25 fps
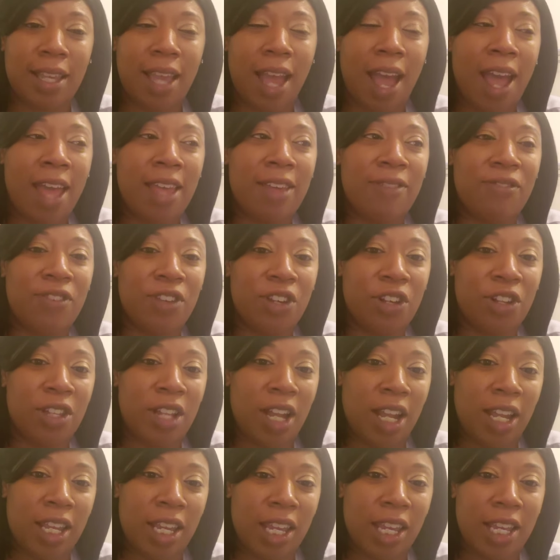I feel
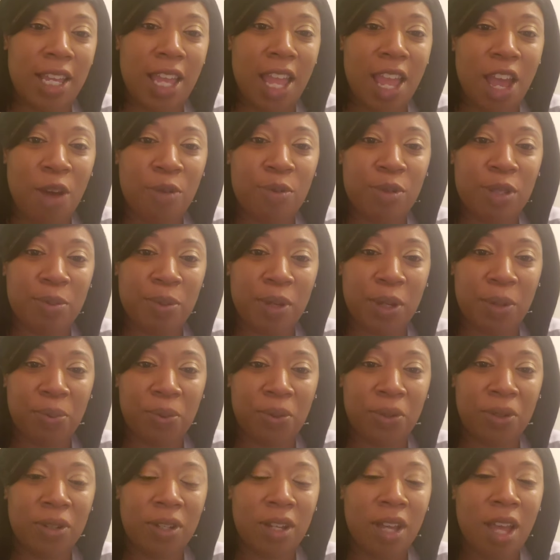like it helps
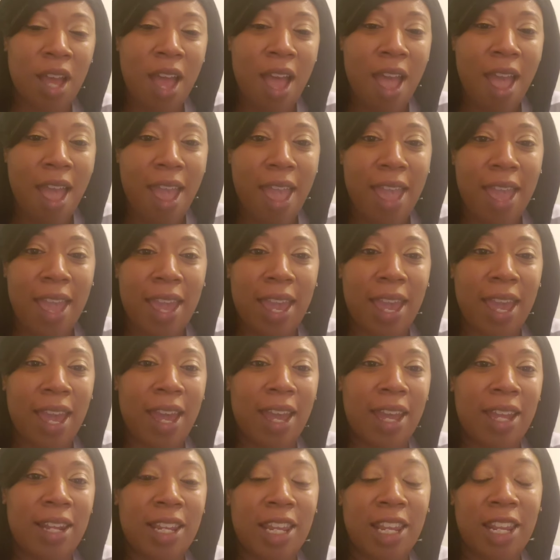people,
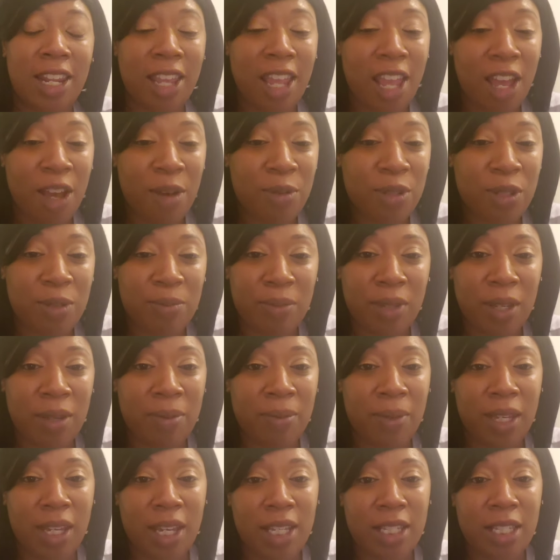and it helps me
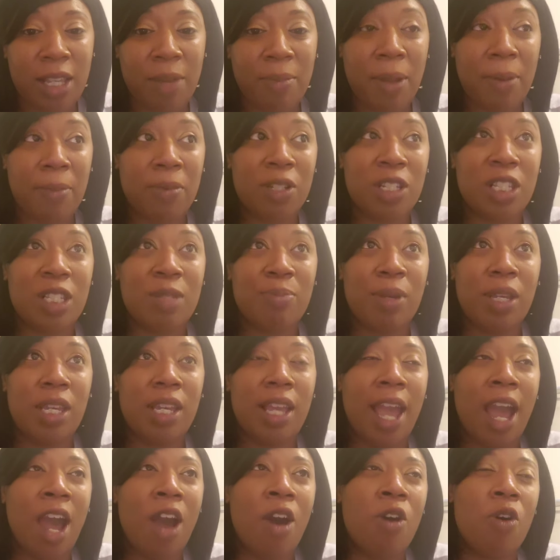because I'm able to
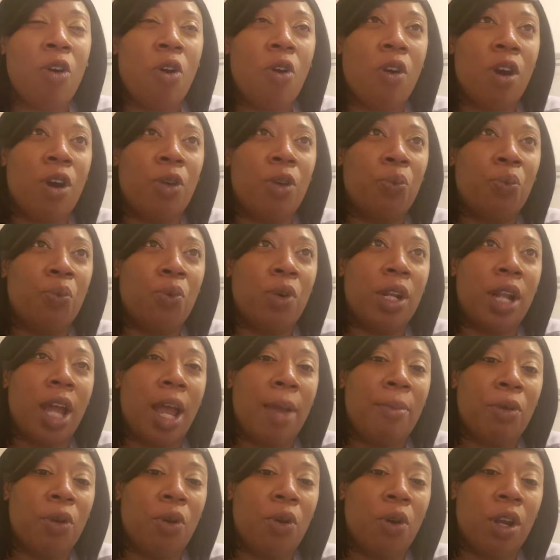speak out on what
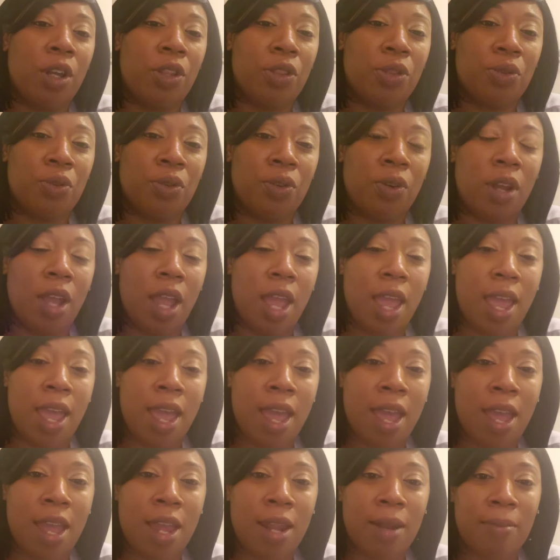I'm going through
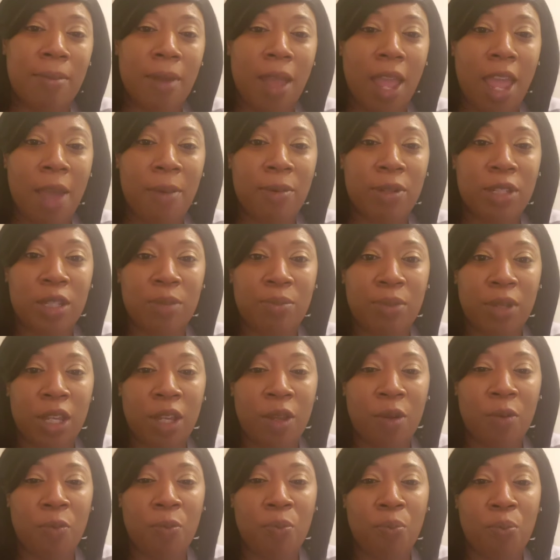and able to
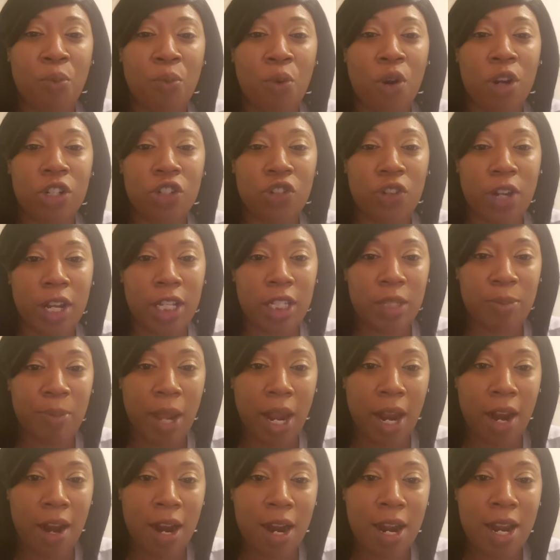be more
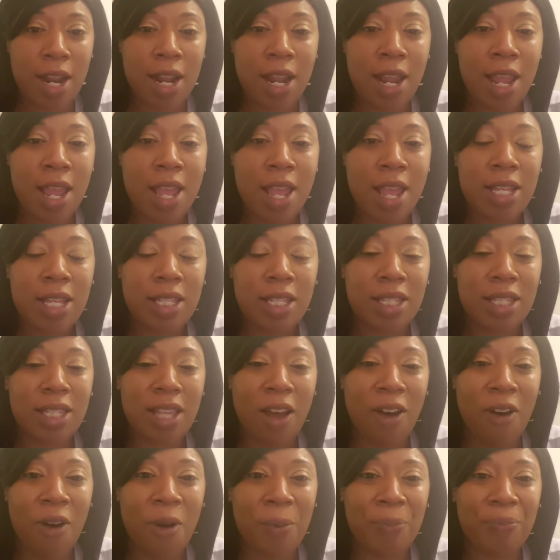transparent.
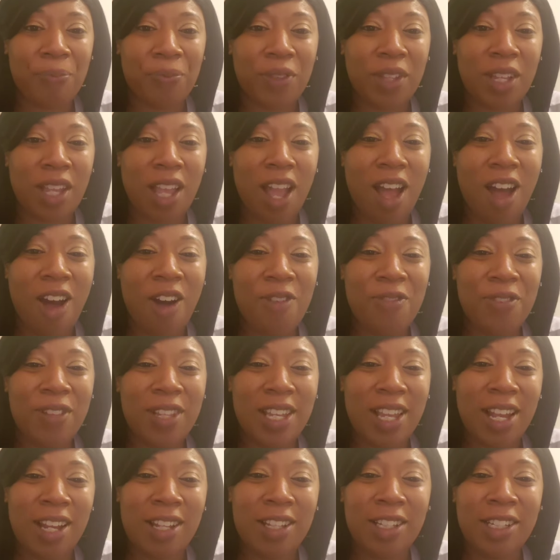So
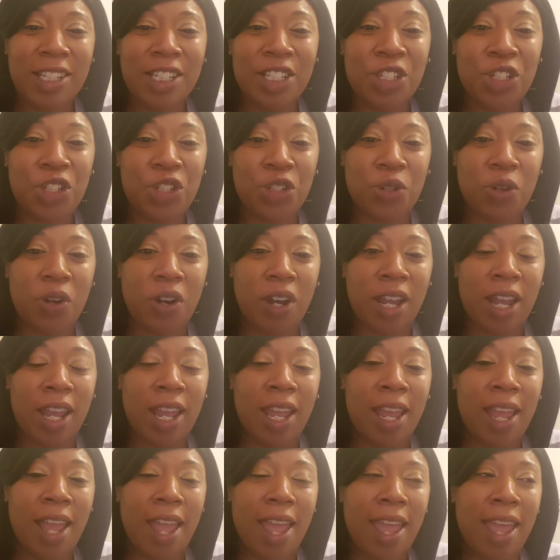hopefully y'all
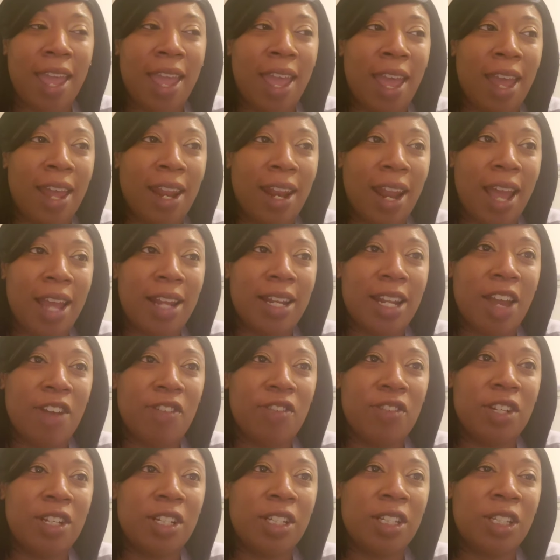enjoy, and I
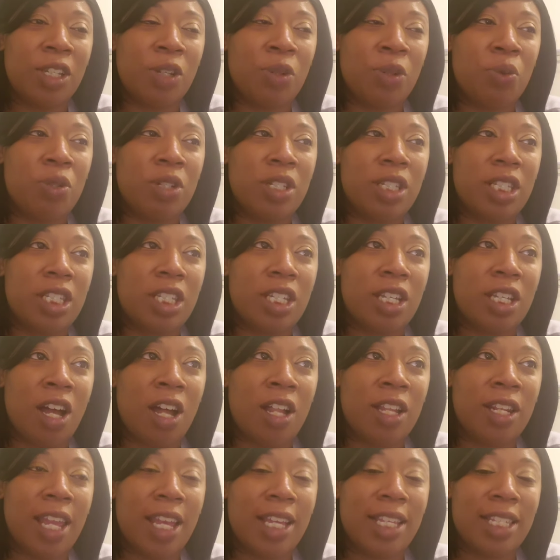definitely will see
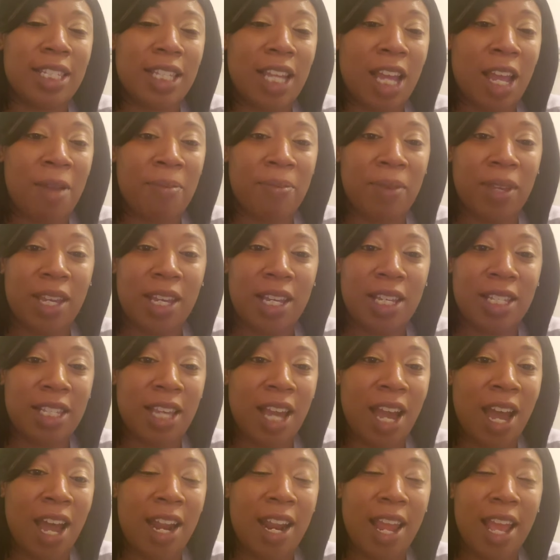y'all next time, because
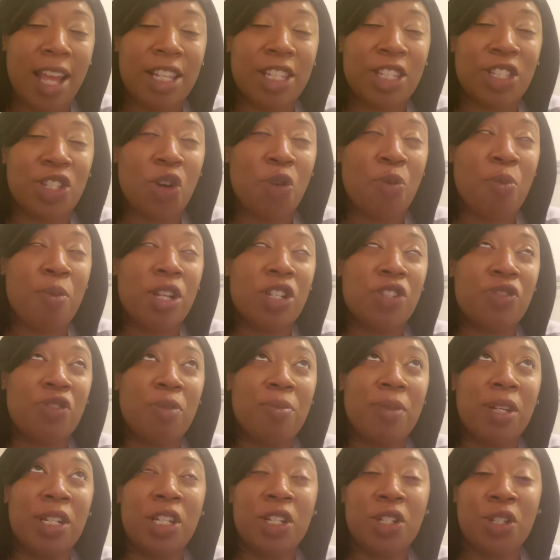God has so much
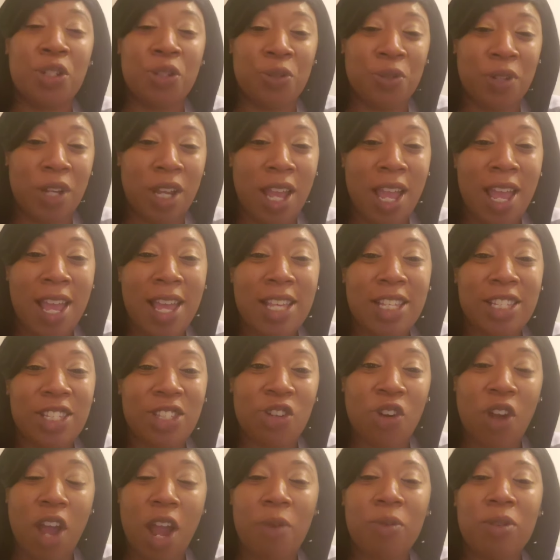for me to do.
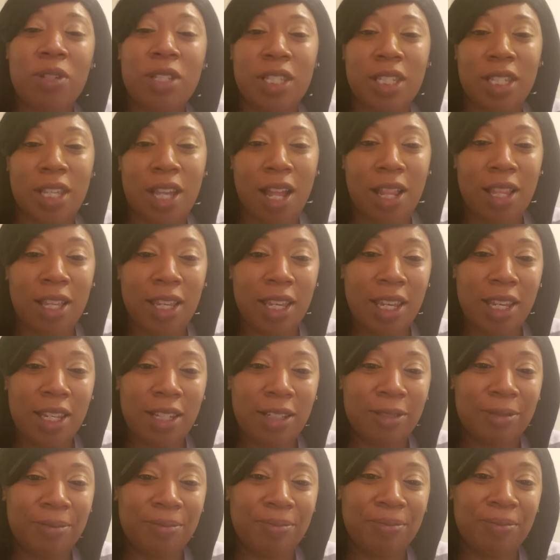So I will see y'all
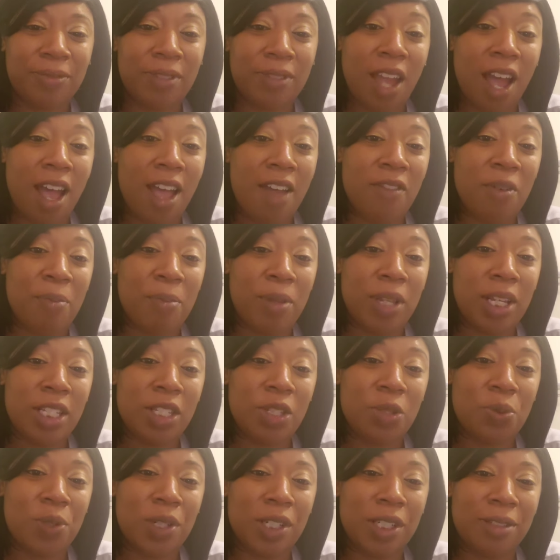again. Y'all have a
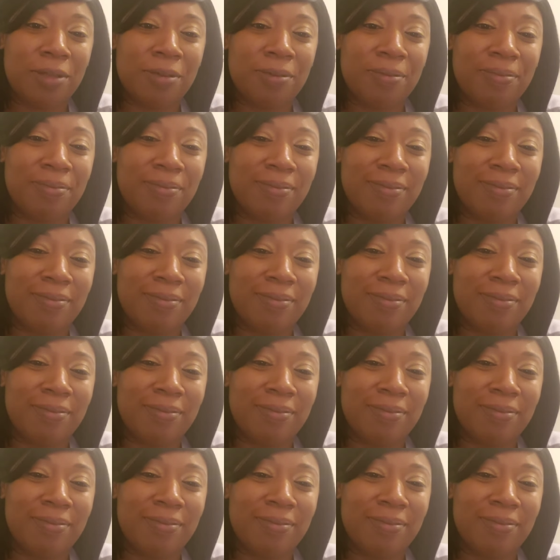blessed one.